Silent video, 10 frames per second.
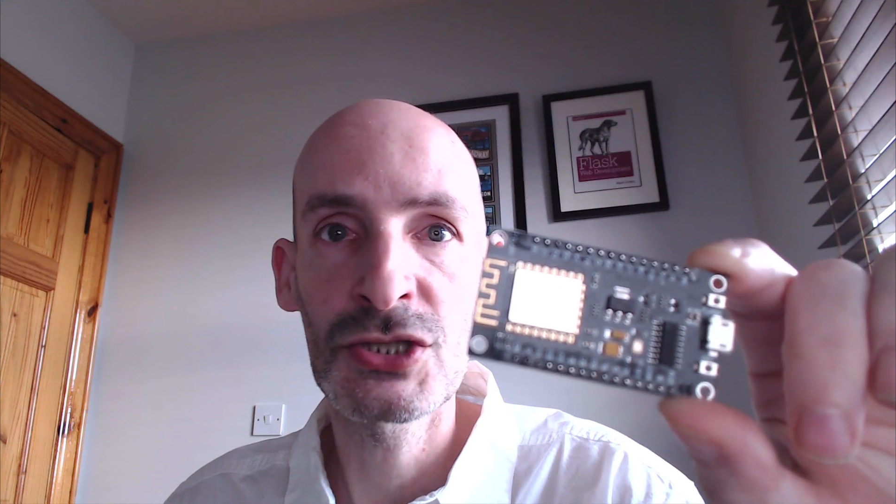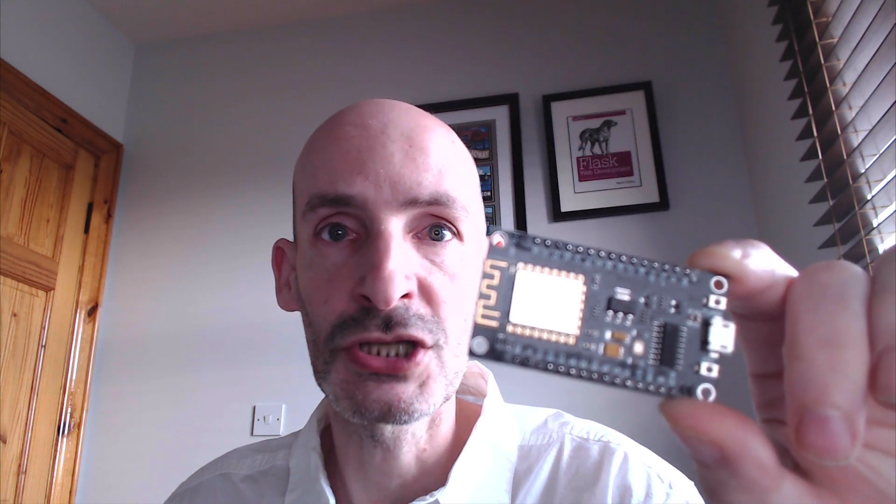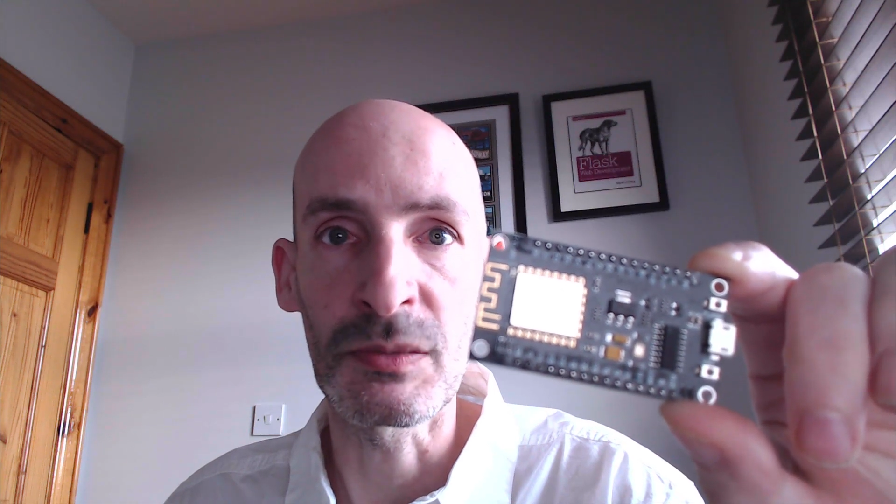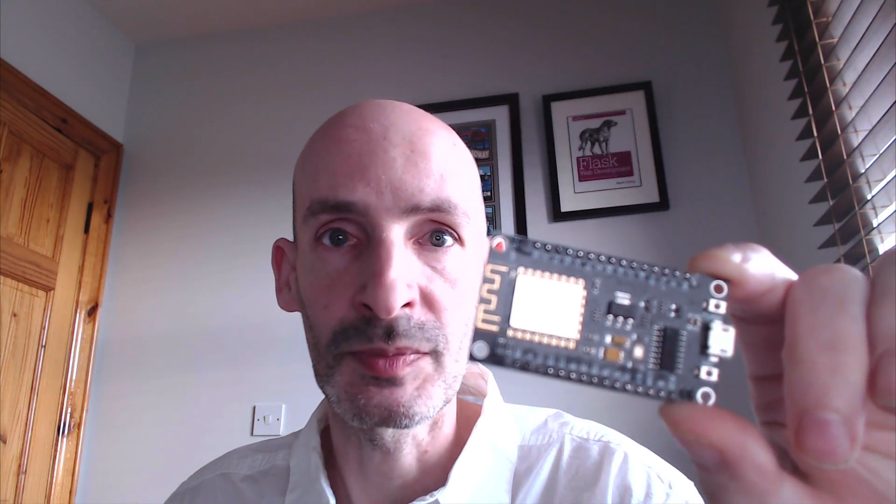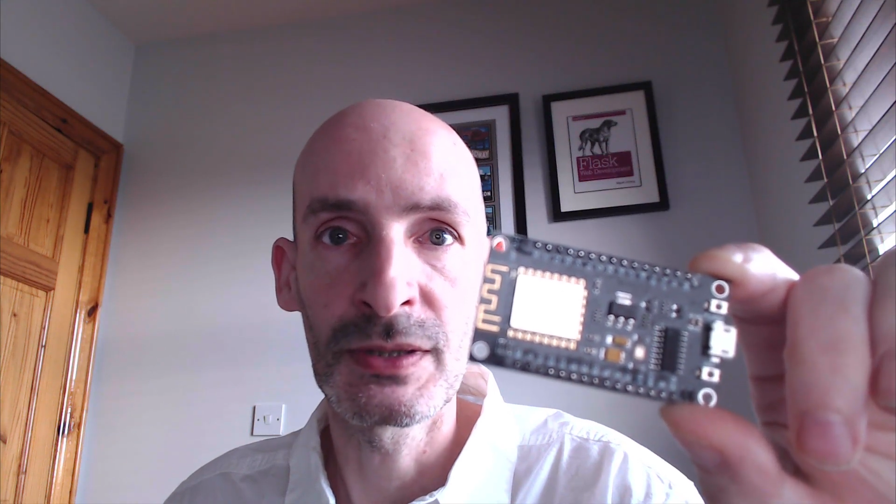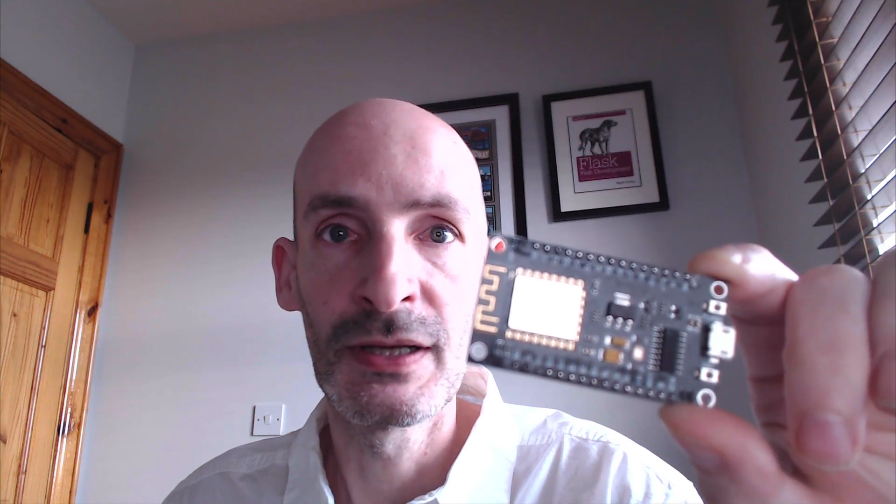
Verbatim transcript: chip.